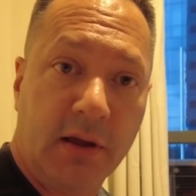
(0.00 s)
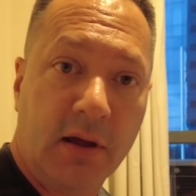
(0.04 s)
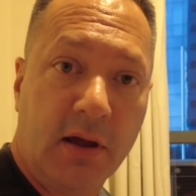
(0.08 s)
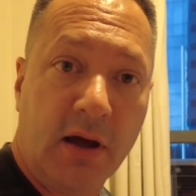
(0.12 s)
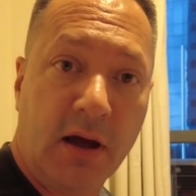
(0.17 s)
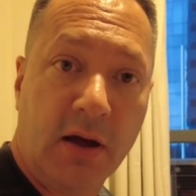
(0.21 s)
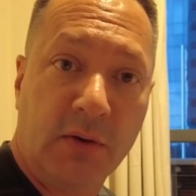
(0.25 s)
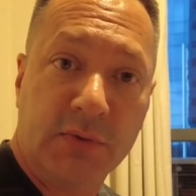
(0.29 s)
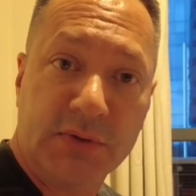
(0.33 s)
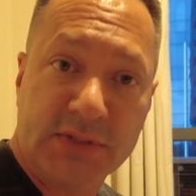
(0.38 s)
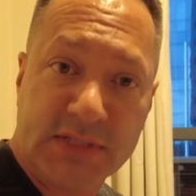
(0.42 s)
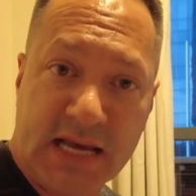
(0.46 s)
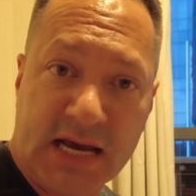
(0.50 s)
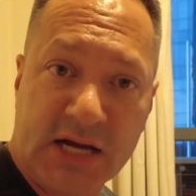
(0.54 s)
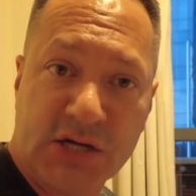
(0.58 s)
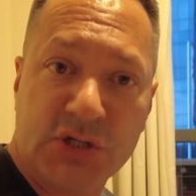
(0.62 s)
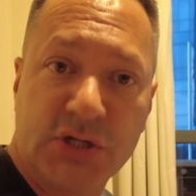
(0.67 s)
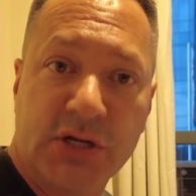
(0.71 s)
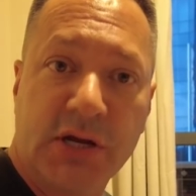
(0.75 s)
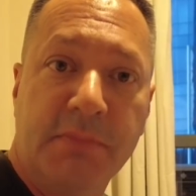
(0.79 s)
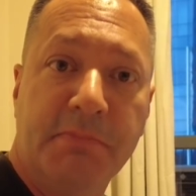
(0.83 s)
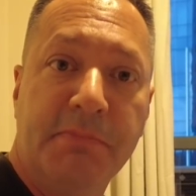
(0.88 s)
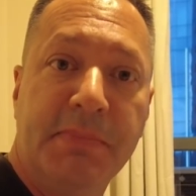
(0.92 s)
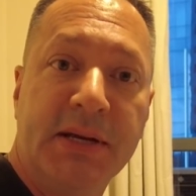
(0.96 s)
I was
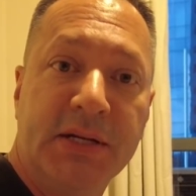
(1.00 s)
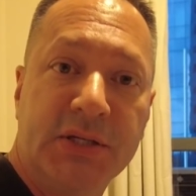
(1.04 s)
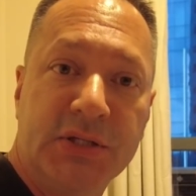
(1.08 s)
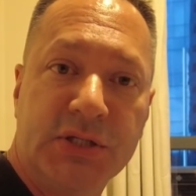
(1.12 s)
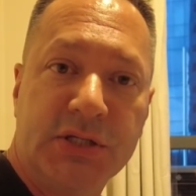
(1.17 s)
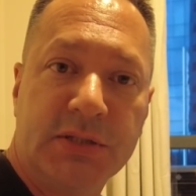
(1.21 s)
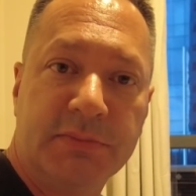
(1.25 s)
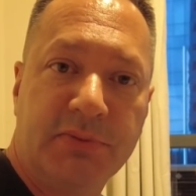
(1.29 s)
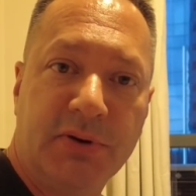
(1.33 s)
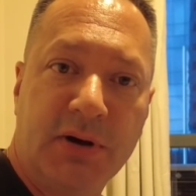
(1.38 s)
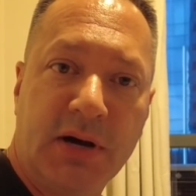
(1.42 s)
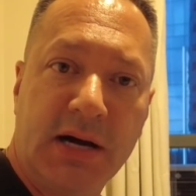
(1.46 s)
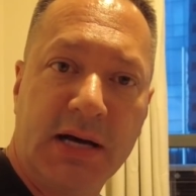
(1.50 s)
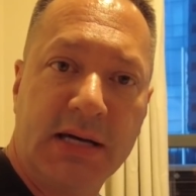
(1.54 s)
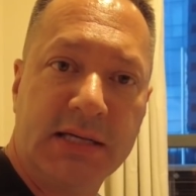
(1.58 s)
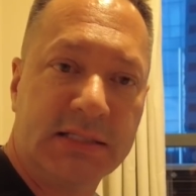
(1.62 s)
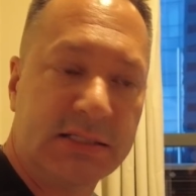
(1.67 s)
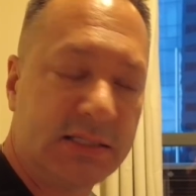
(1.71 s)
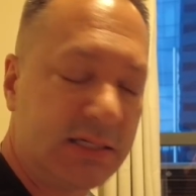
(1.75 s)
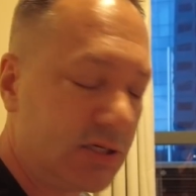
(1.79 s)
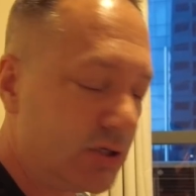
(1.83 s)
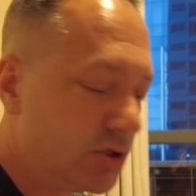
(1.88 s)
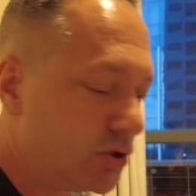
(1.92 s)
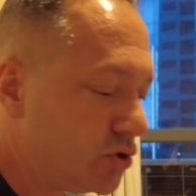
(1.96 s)
actually a bit
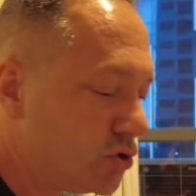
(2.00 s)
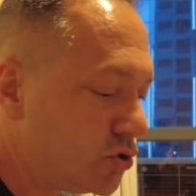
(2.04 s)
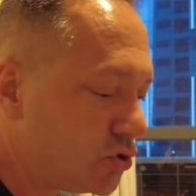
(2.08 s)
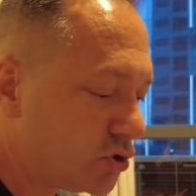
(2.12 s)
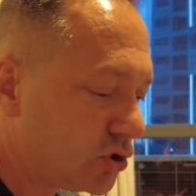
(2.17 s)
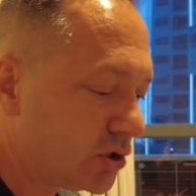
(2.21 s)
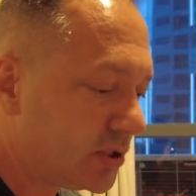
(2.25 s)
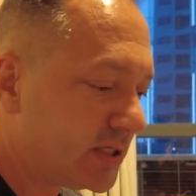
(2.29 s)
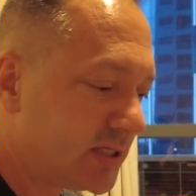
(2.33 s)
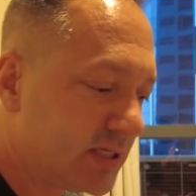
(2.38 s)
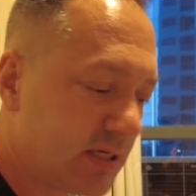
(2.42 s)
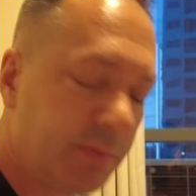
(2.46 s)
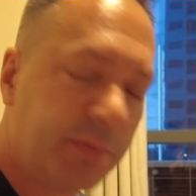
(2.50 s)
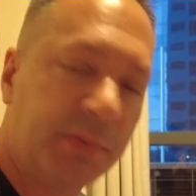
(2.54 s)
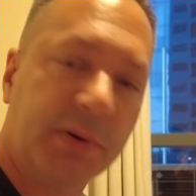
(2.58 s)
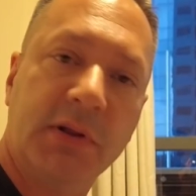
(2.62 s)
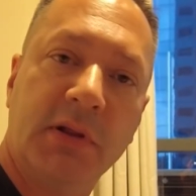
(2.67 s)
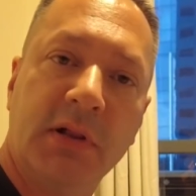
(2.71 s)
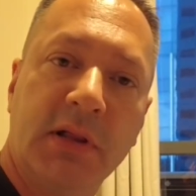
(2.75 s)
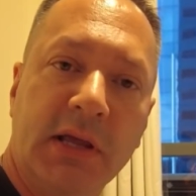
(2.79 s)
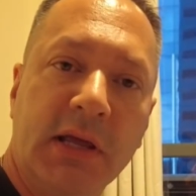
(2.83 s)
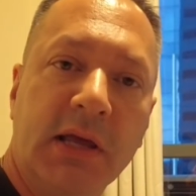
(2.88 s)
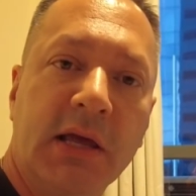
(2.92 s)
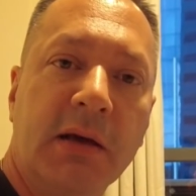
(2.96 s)
surprised. I usually
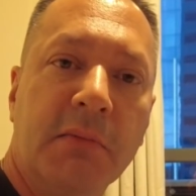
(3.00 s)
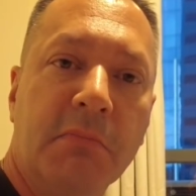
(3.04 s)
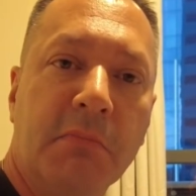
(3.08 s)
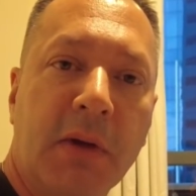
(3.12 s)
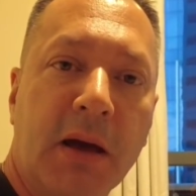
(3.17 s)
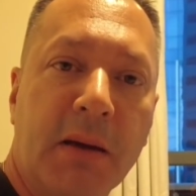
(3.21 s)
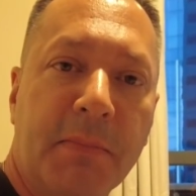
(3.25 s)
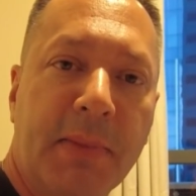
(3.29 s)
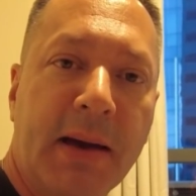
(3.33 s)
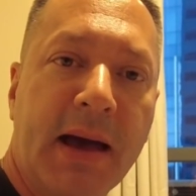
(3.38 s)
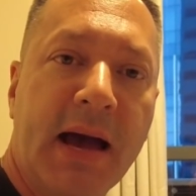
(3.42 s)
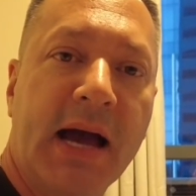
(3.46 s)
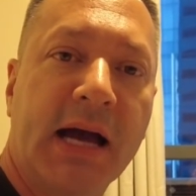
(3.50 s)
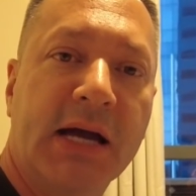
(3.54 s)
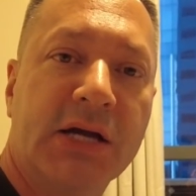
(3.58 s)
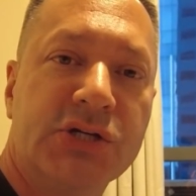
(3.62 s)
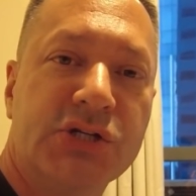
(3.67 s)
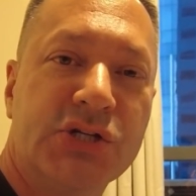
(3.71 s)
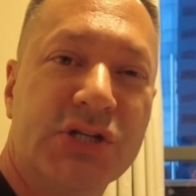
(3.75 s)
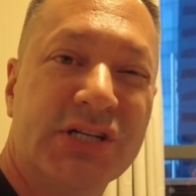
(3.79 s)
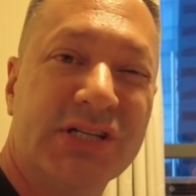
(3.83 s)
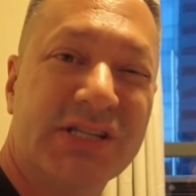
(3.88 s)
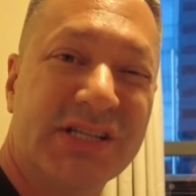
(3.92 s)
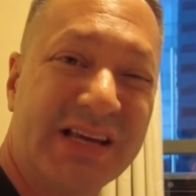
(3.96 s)
typically get my
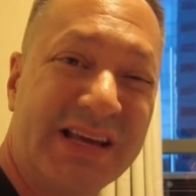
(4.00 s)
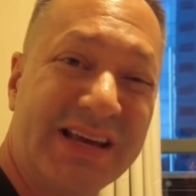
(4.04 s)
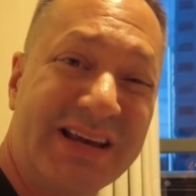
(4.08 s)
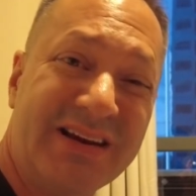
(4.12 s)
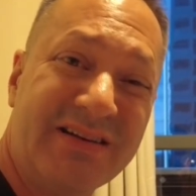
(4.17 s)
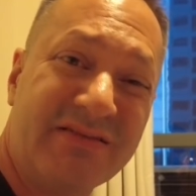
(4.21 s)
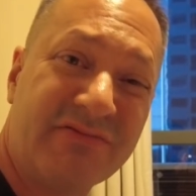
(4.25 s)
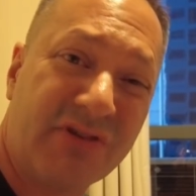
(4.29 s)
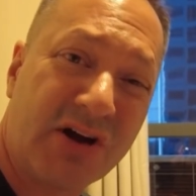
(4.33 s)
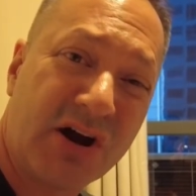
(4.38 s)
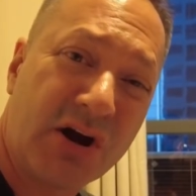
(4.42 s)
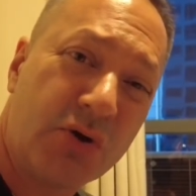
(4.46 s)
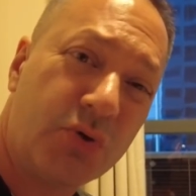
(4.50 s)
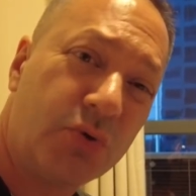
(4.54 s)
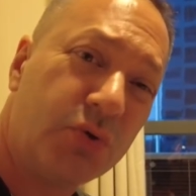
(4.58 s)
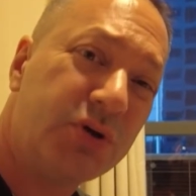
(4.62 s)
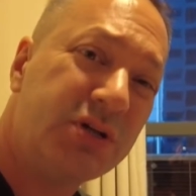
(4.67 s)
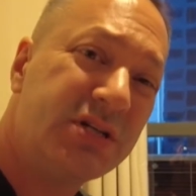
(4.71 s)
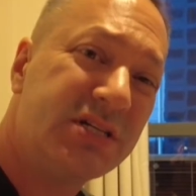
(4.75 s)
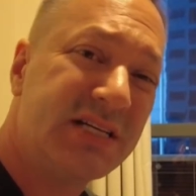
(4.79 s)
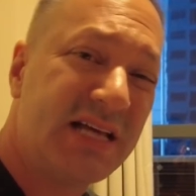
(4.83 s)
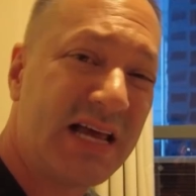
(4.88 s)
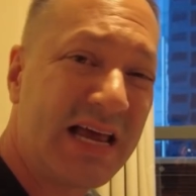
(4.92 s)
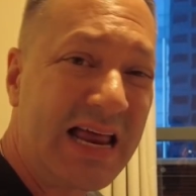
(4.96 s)
packages in around
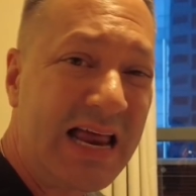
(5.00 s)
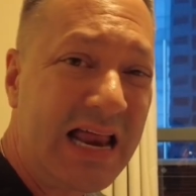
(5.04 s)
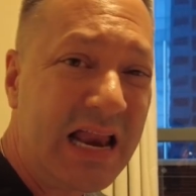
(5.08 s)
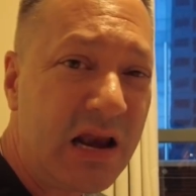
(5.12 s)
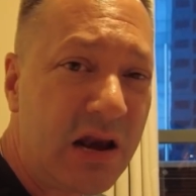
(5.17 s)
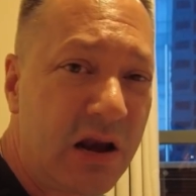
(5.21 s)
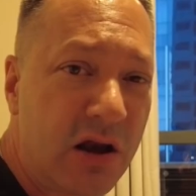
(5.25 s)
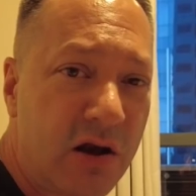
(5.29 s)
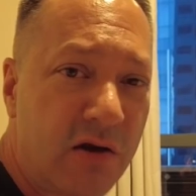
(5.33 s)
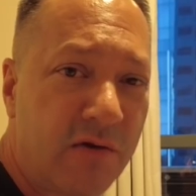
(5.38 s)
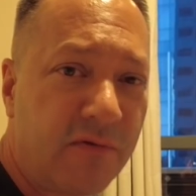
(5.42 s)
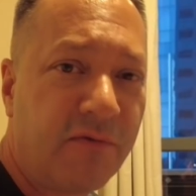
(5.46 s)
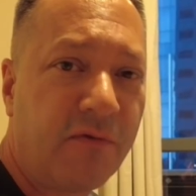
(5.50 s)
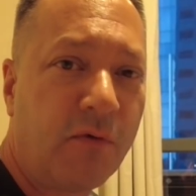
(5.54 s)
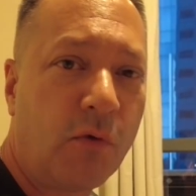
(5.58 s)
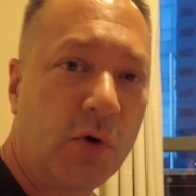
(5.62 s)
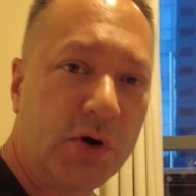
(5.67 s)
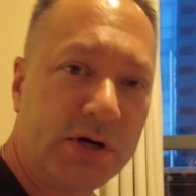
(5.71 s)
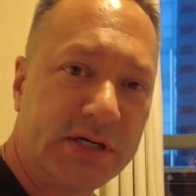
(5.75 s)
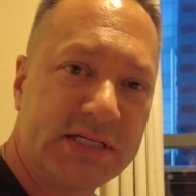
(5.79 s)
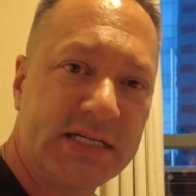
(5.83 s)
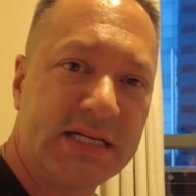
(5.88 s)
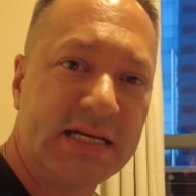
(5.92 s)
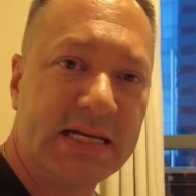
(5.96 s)
10 to
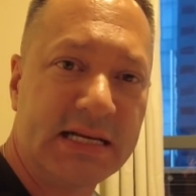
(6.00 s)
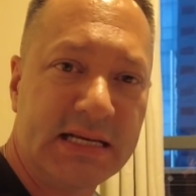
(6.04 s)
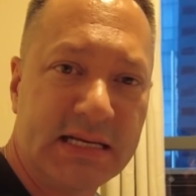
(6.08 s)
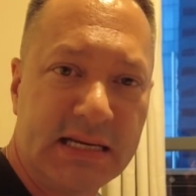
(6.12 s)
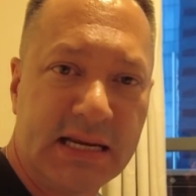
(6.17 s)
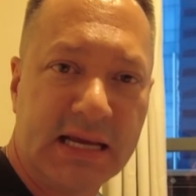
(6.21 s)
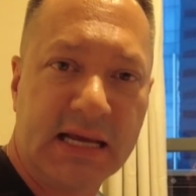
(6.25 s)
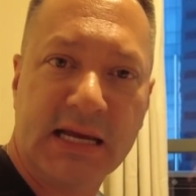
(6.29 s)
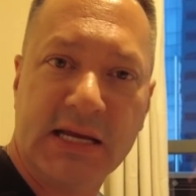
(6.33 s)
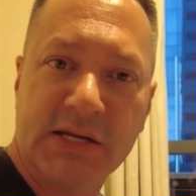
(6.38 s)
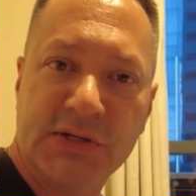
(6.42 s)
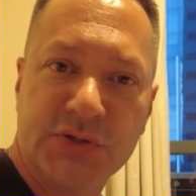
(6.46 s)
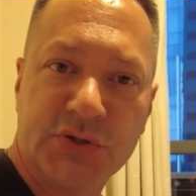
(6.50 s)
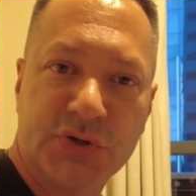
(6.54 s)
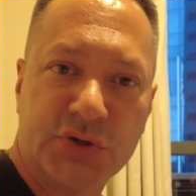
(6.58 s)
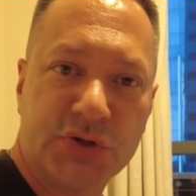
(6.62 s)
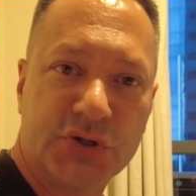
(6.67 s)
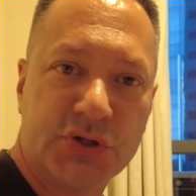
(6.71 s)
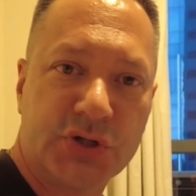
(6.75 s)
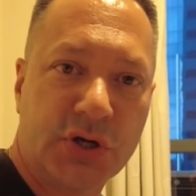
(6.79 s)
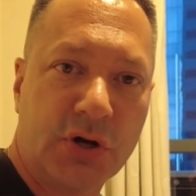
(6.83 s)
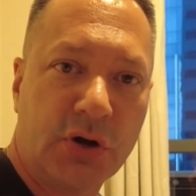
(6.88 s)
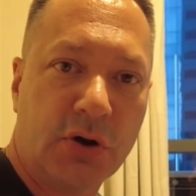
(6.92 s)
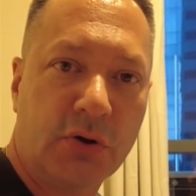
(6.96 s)
14 days or
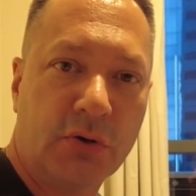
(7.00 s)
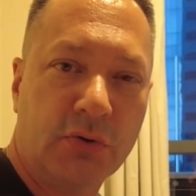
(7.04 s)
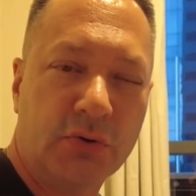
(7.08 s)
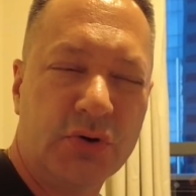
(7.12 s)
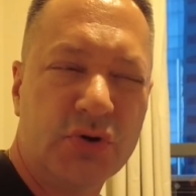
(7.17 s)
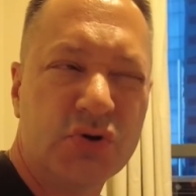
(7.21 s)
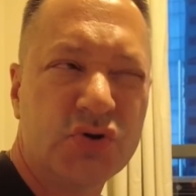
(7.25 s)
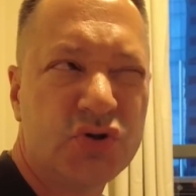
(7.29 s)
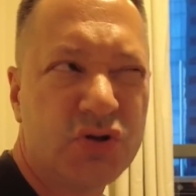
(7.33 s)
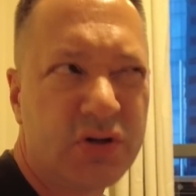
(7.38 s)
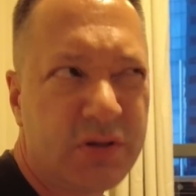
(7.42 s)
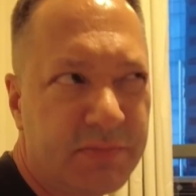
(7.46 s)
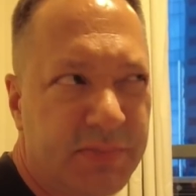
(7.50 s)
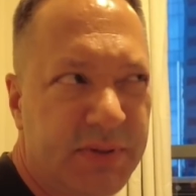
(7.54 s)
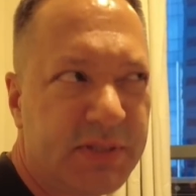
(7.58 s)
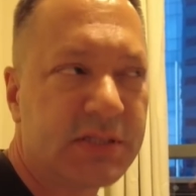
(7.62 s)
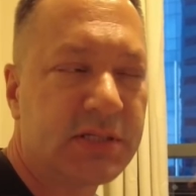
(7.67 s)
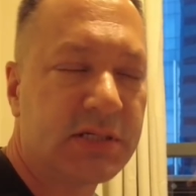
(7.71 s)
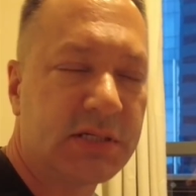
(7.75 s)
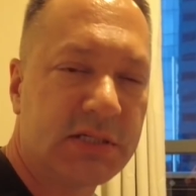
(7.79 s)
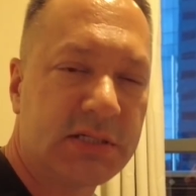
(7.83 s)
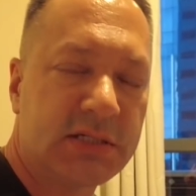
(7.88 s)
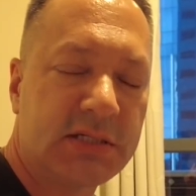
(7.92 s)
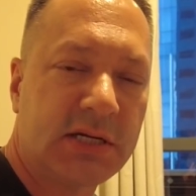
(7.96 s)
so, usually
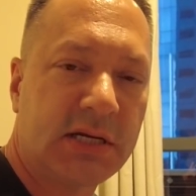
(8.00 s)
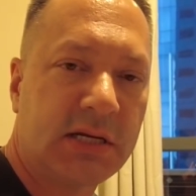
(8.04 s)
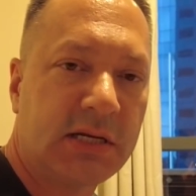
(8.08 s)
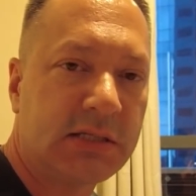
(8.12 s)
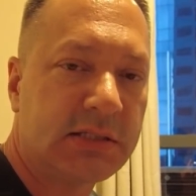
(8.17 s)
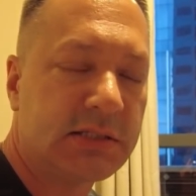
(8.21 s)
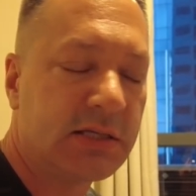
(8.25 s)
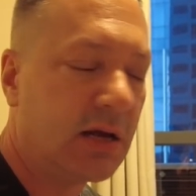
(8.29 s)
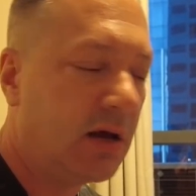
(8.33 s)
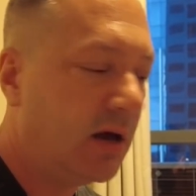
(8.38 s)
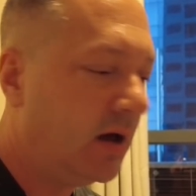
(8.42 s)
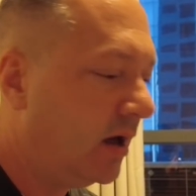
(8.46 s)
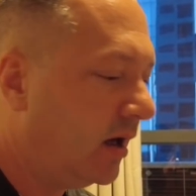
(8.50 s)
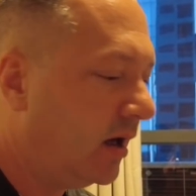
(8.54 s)
business days.